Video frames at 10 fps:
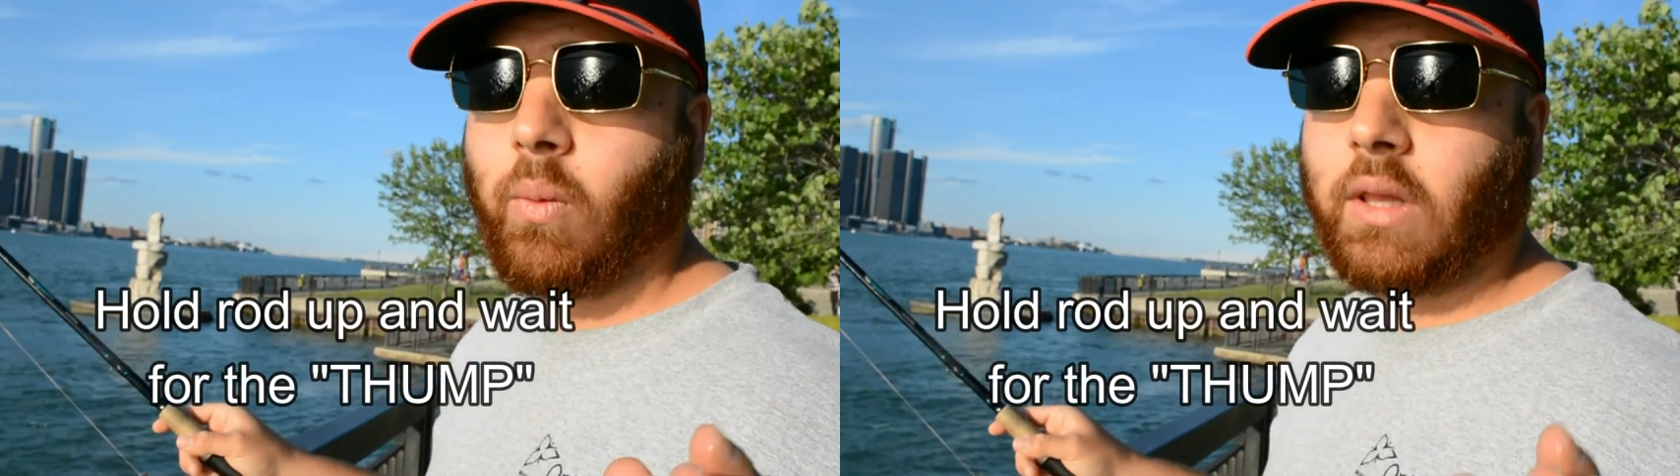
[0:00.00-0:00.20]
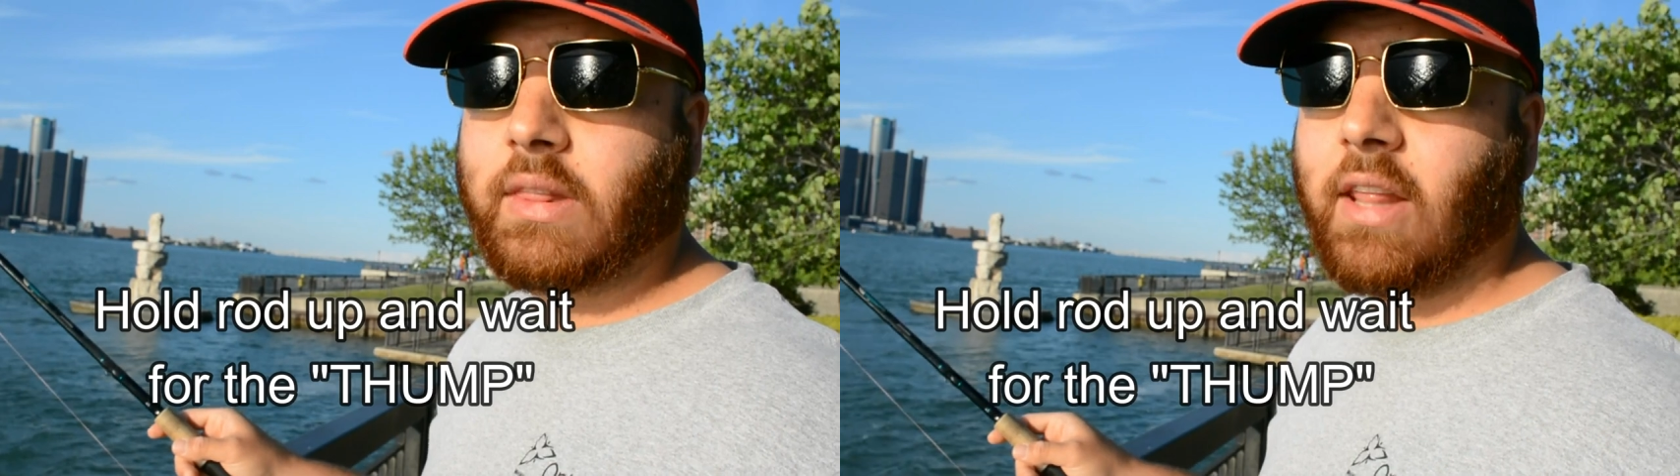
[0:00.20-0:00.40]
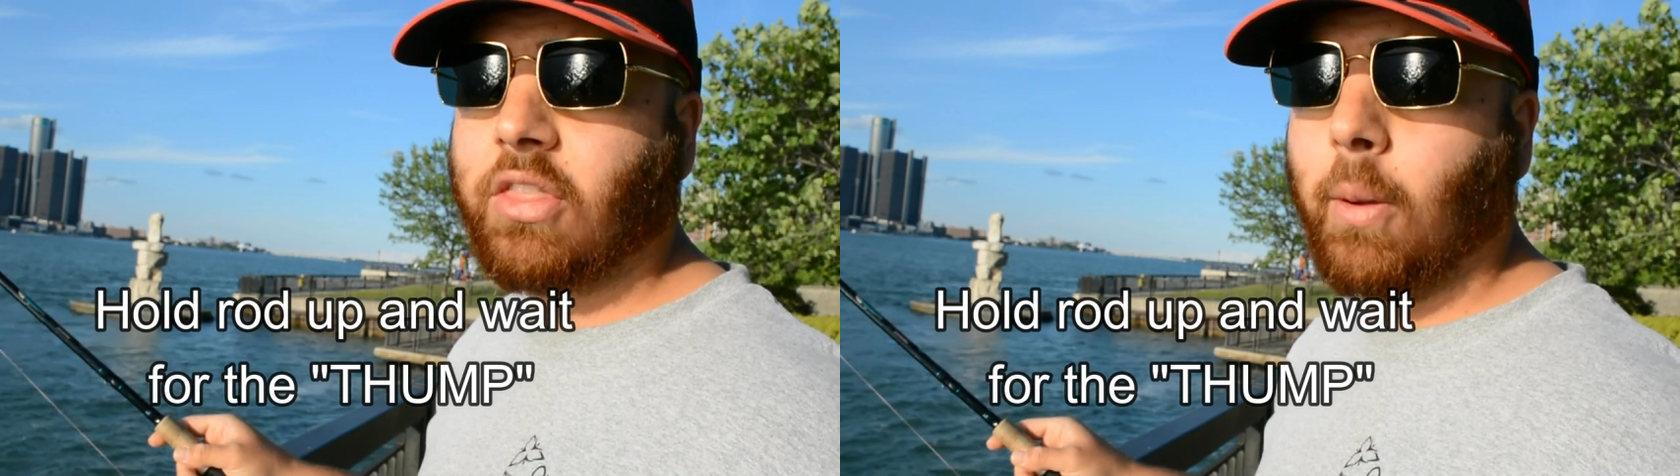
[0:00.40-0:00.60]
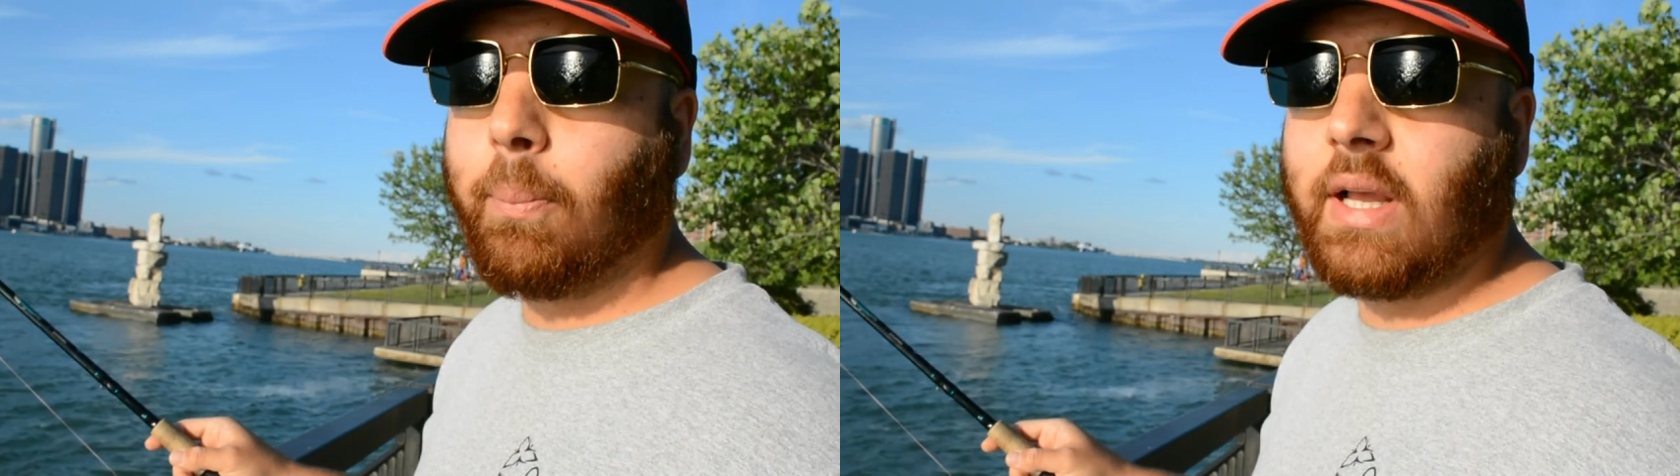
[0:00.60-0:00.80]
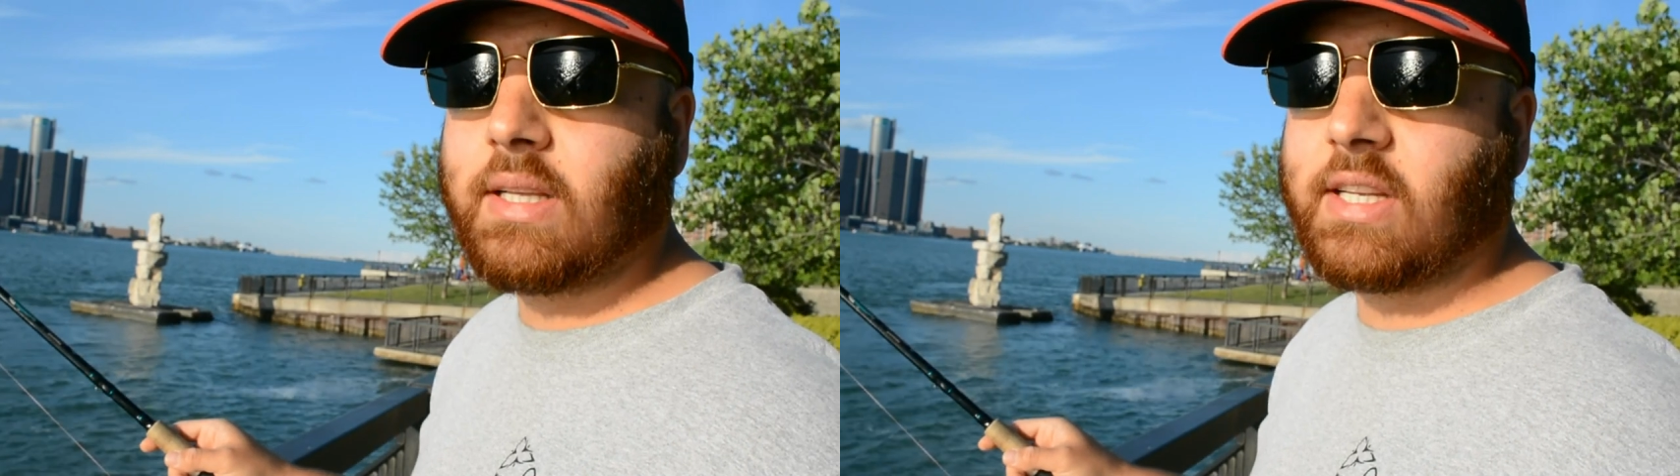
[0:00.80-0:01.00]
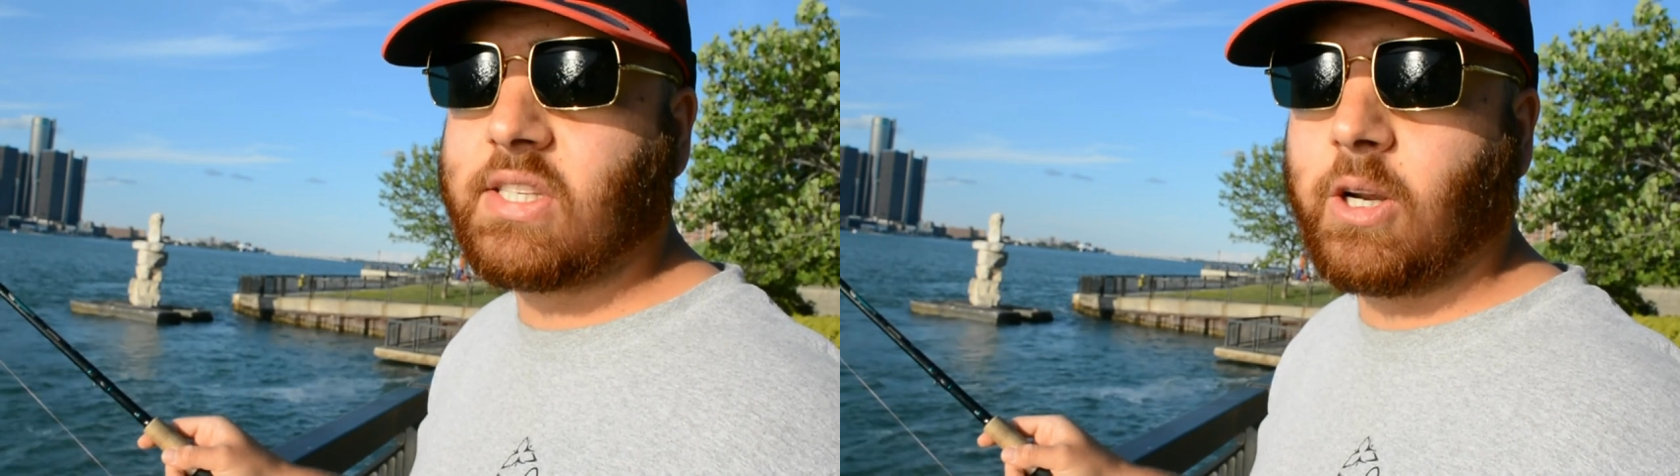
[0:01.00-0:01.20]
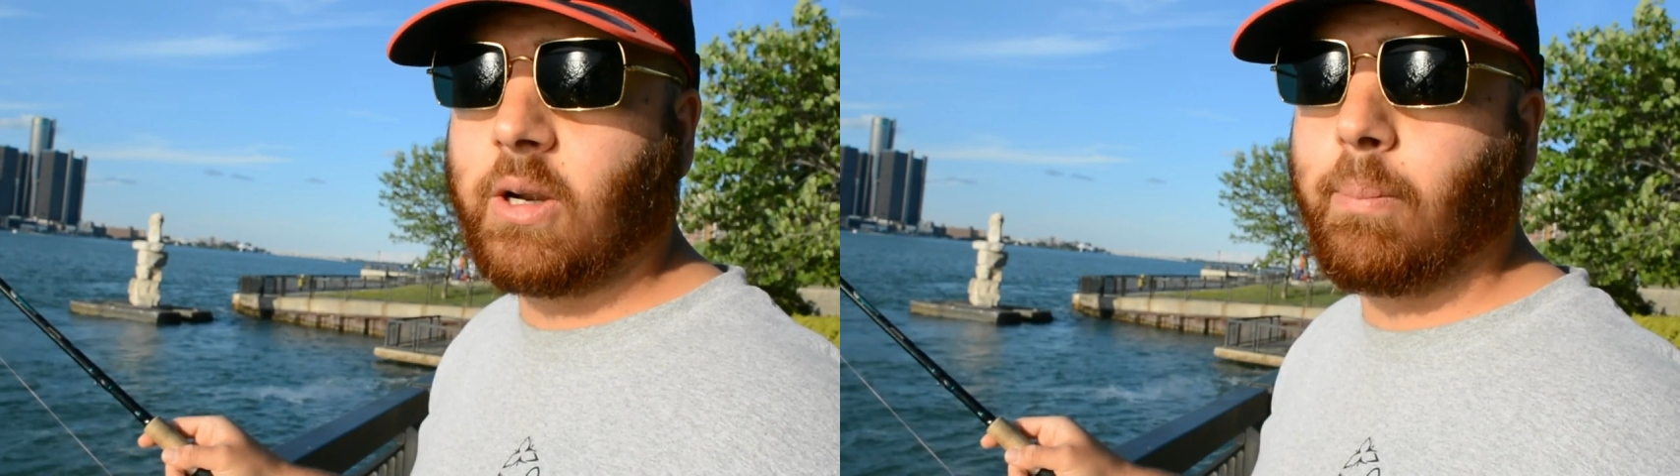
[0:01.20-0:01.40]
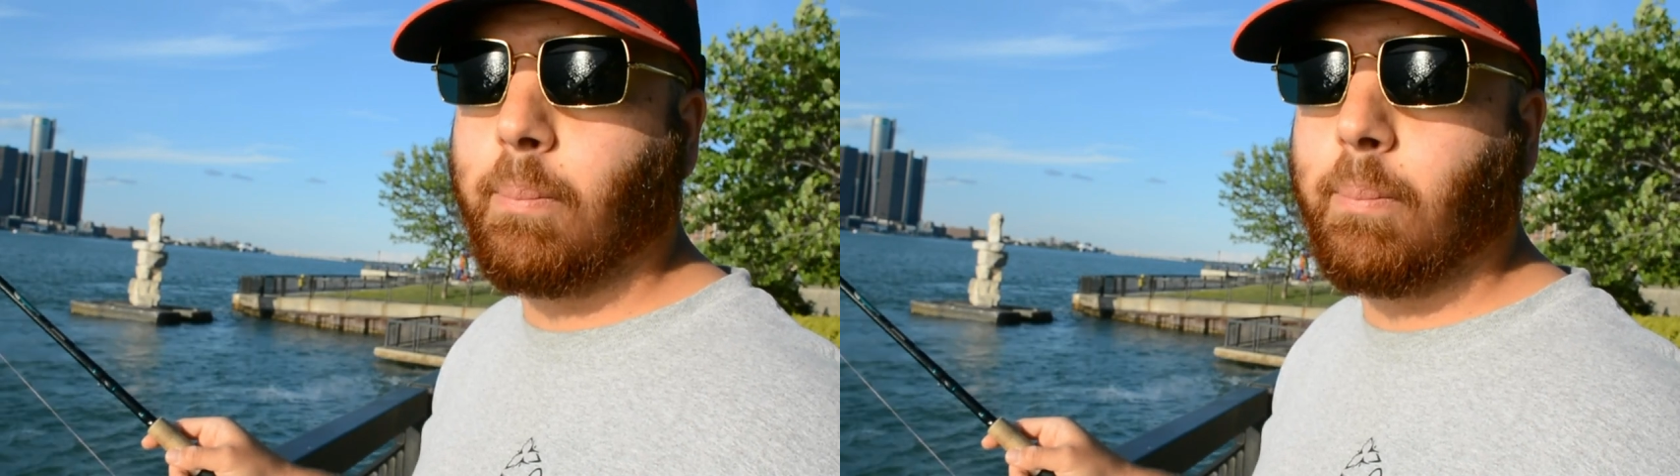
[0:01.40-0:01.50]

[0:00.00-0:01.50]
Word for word: What that thump is, is your